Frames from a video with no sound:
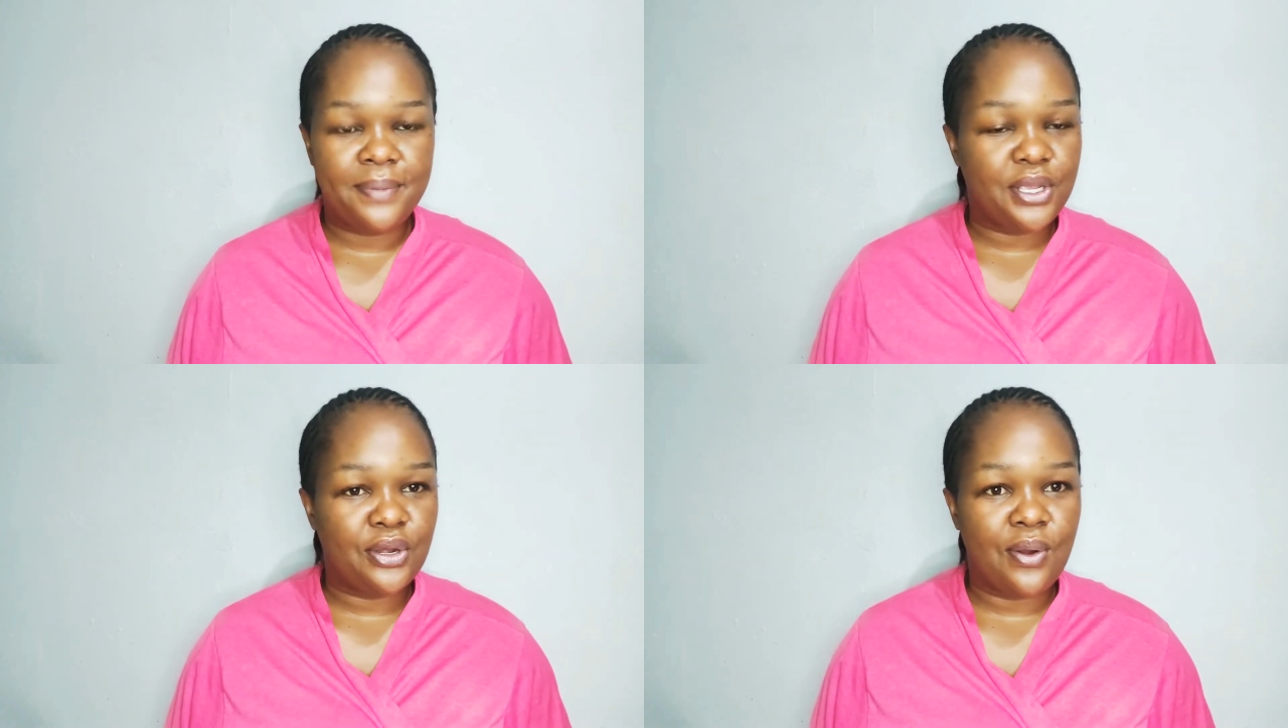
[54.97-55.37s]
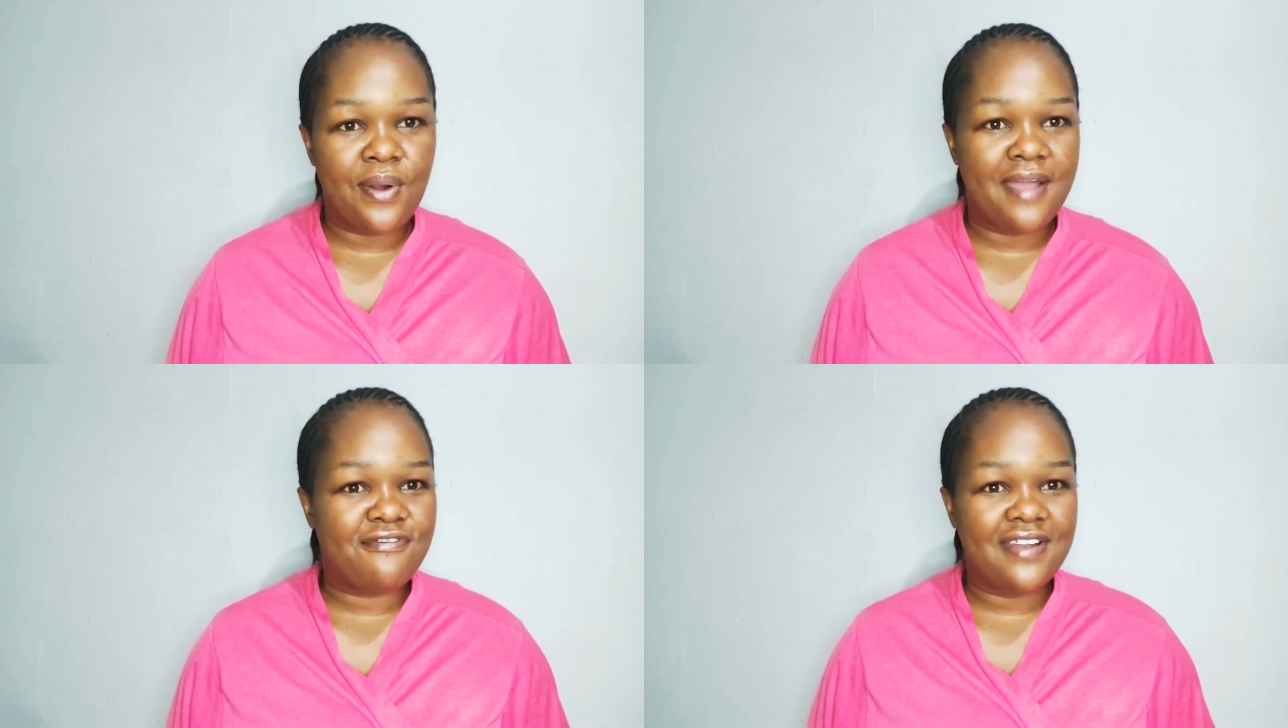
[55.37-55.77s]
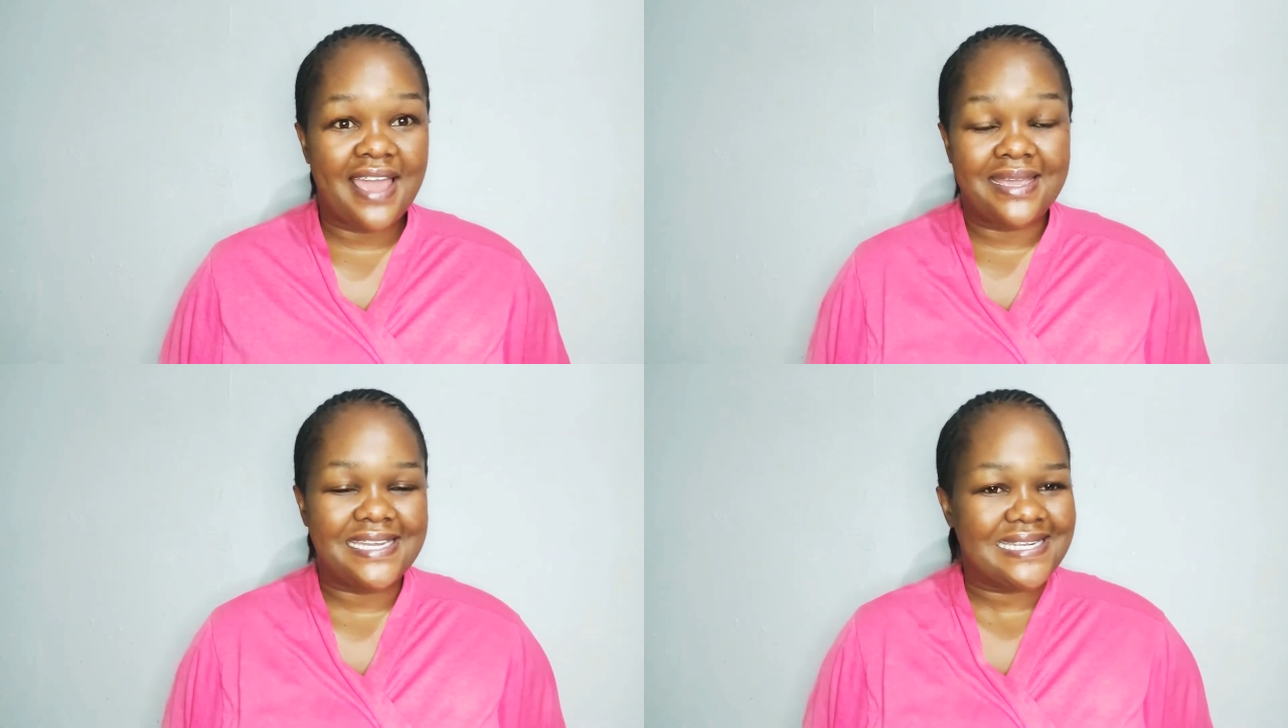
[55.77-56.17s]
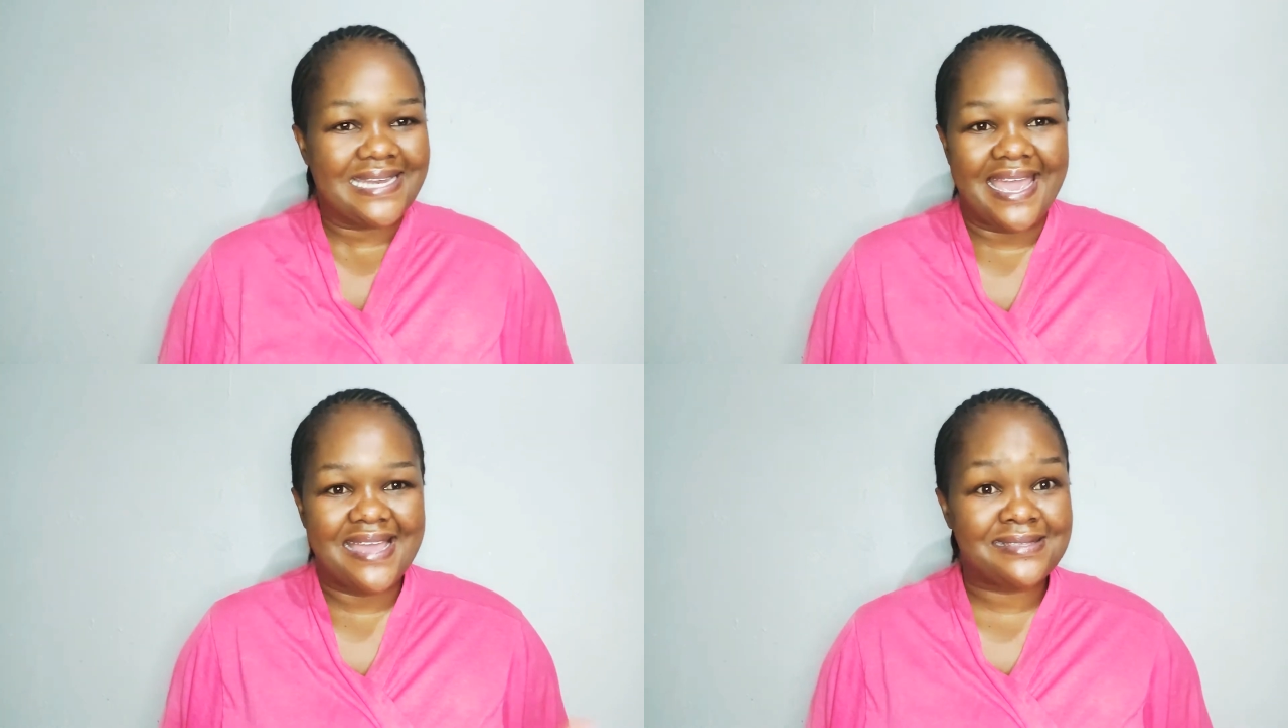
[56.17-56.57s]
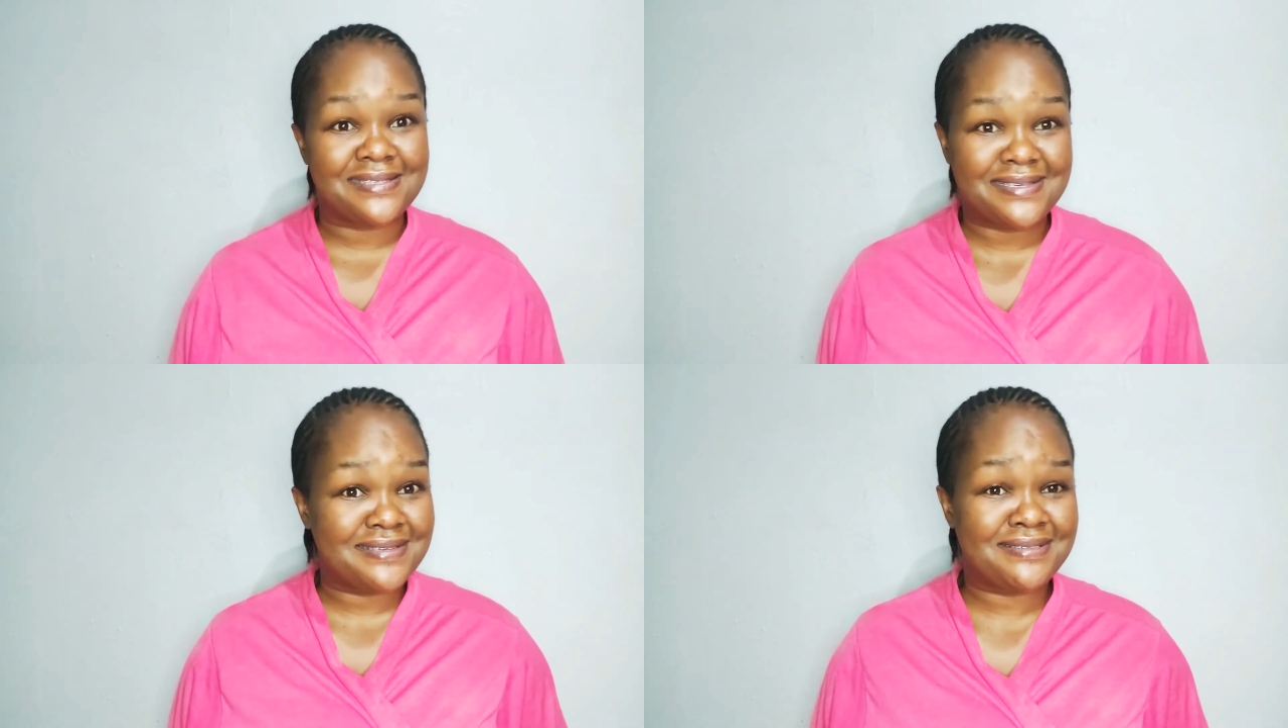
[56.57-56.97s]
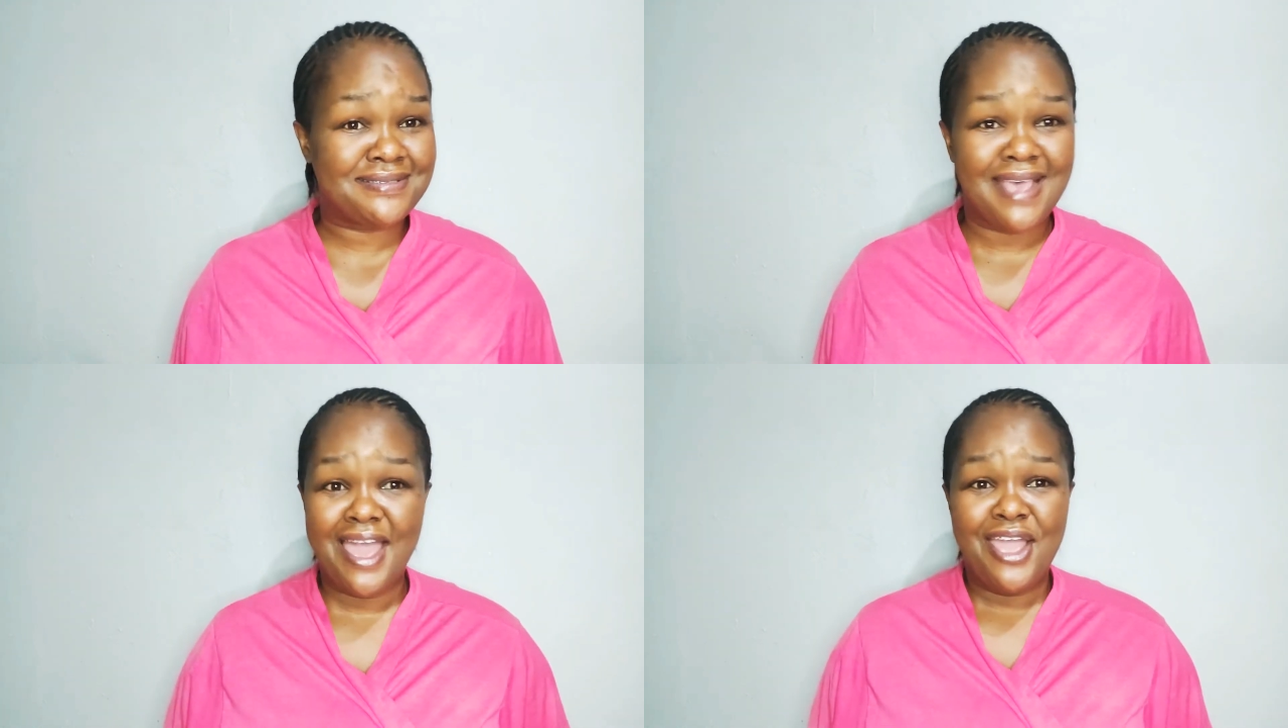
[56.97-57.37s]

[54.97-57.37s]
I feel like it enhances,